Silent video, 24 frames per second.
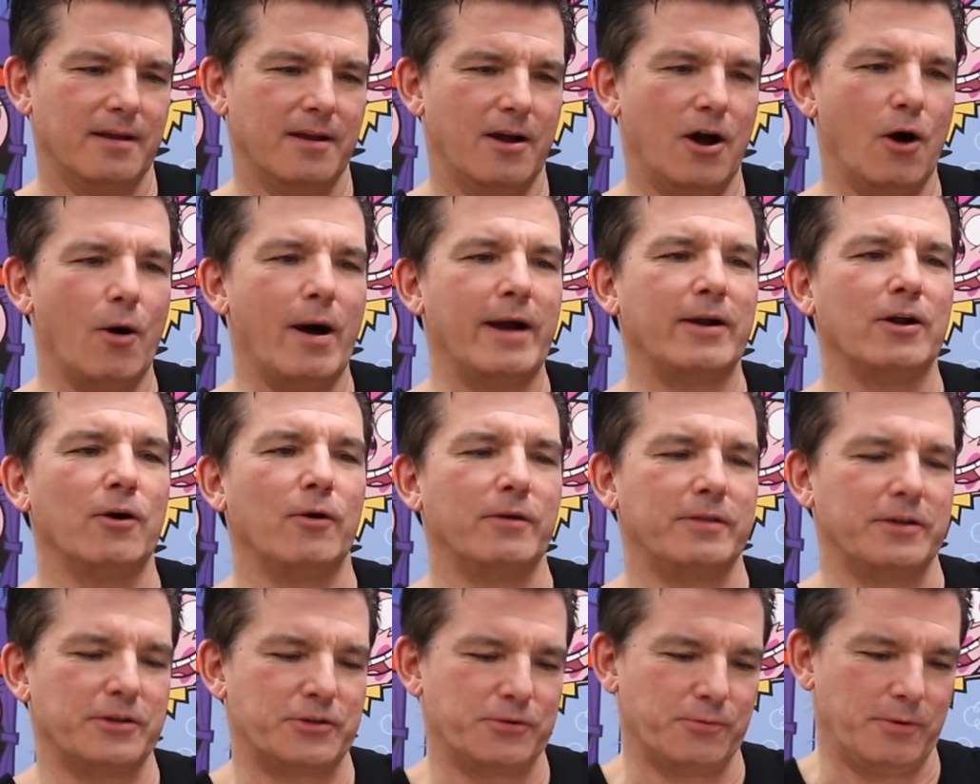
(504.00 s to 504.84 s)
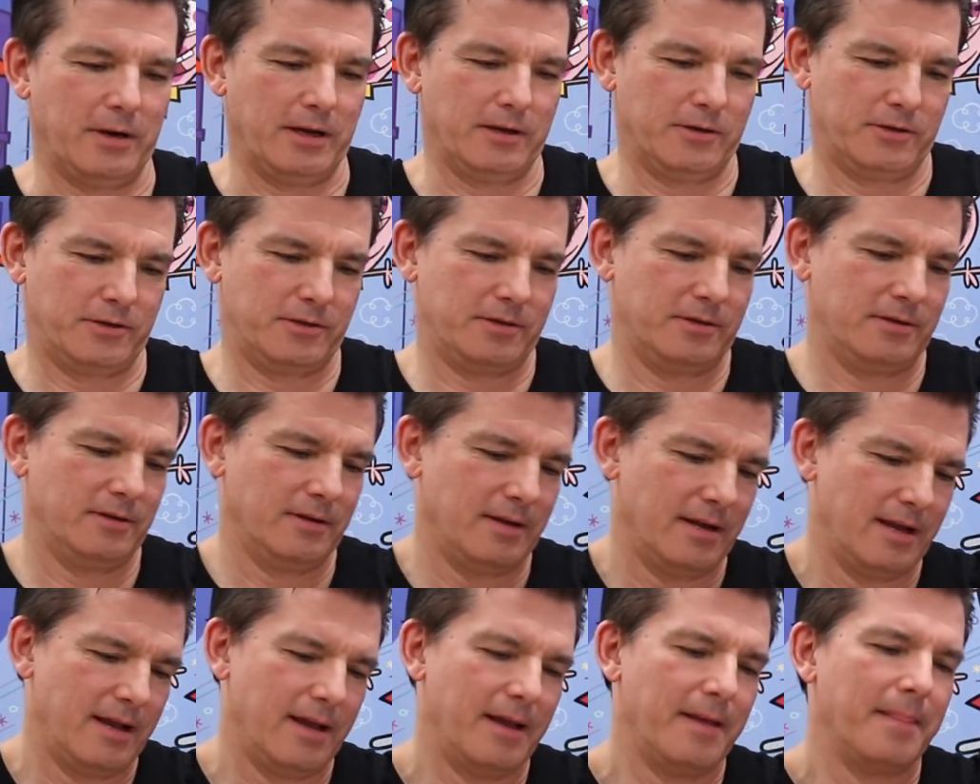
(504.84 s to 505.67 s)
Oh, I know what this was.
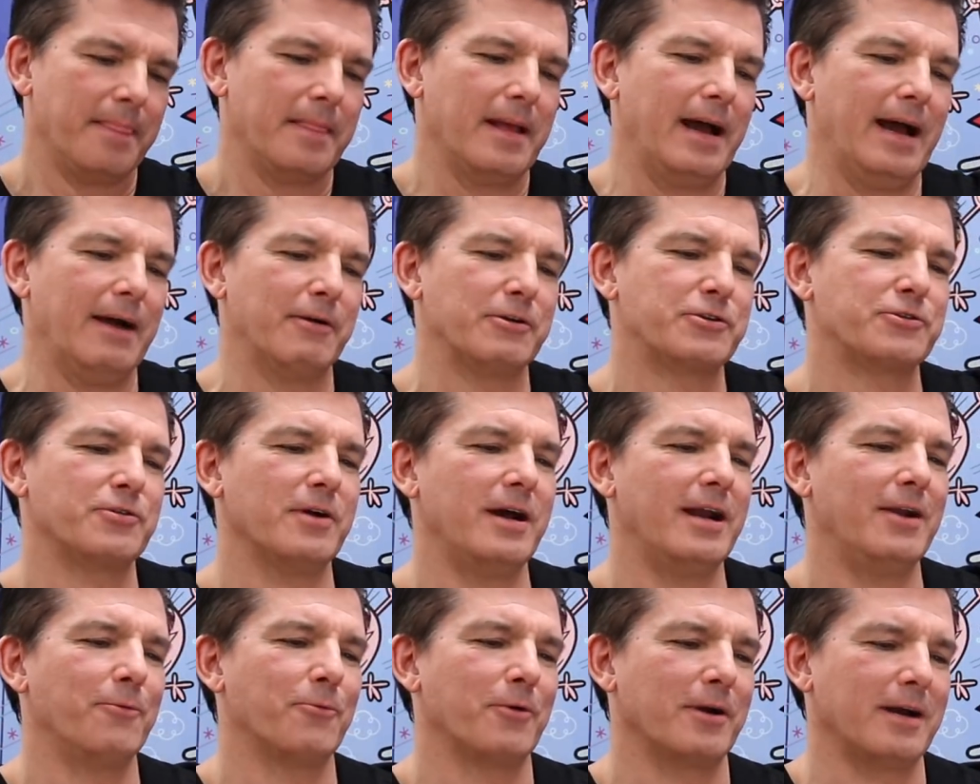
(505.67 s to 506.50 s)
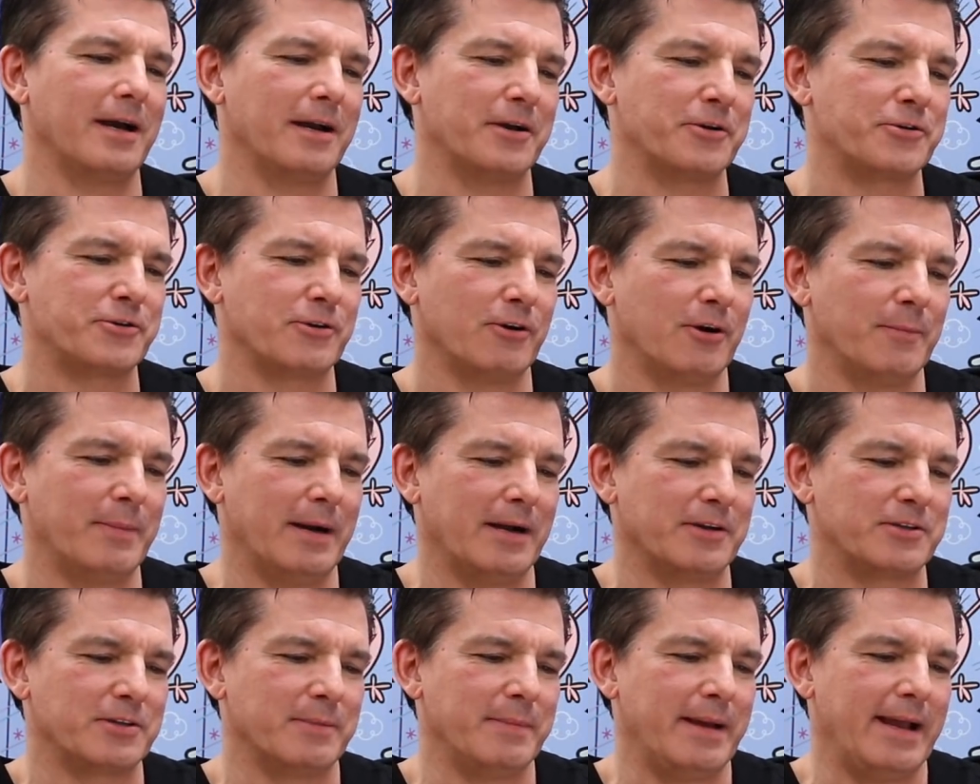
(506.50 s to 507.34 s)
I was trying to work on a show
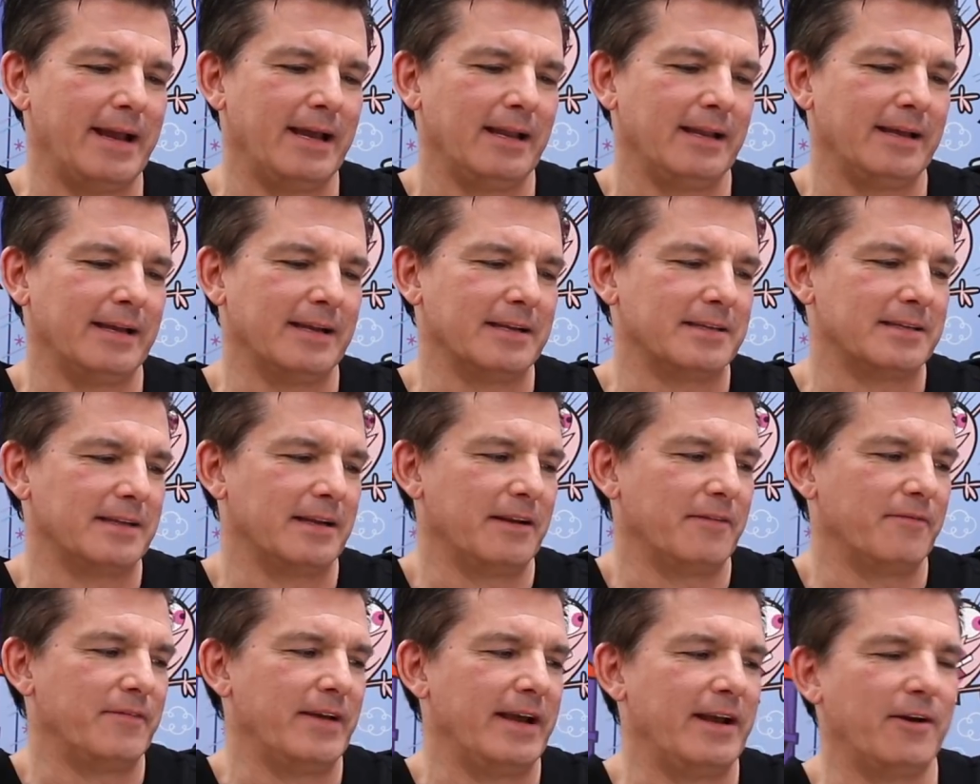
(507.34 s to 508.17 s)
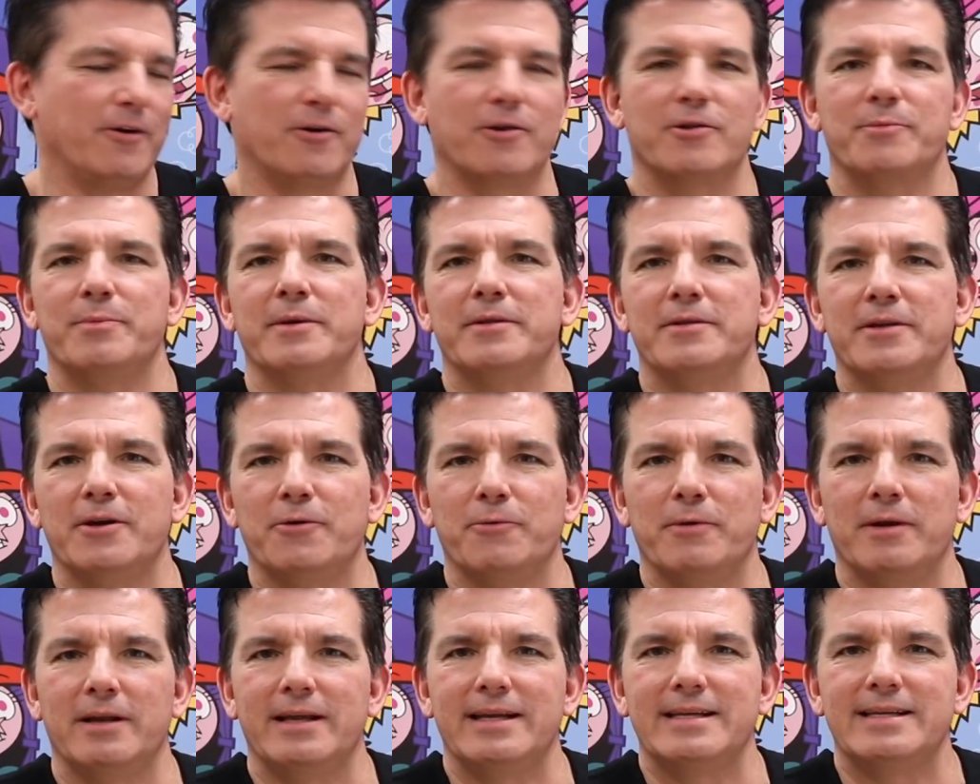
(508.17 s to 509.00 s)
about some aliens that invade Earth, but they're
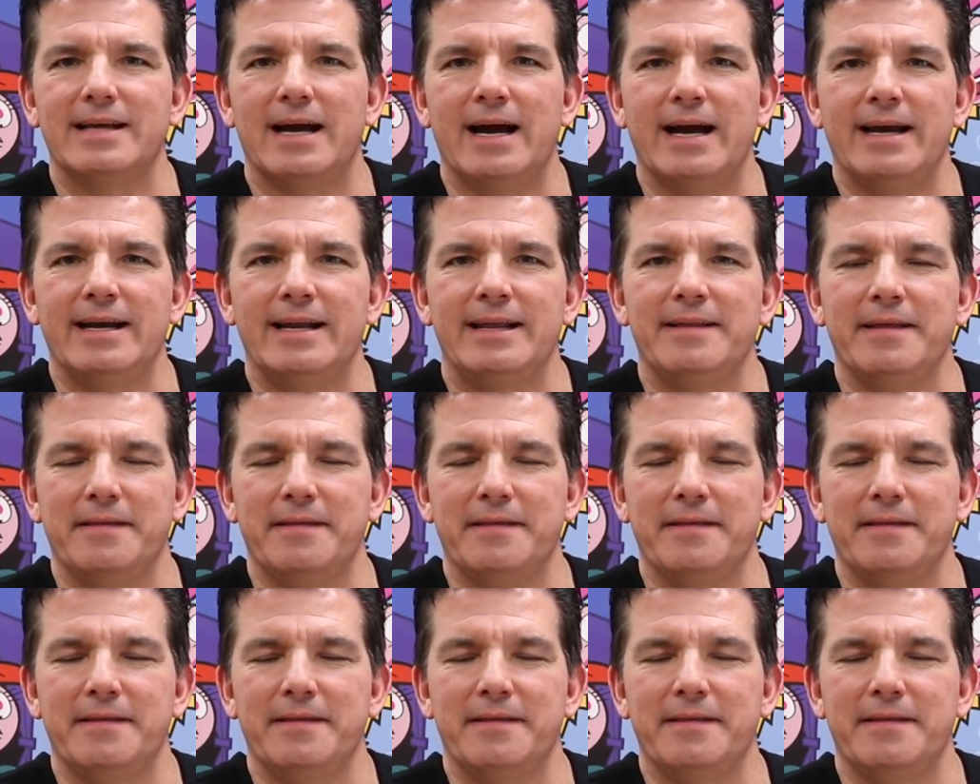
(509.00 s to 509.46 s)
really tiny.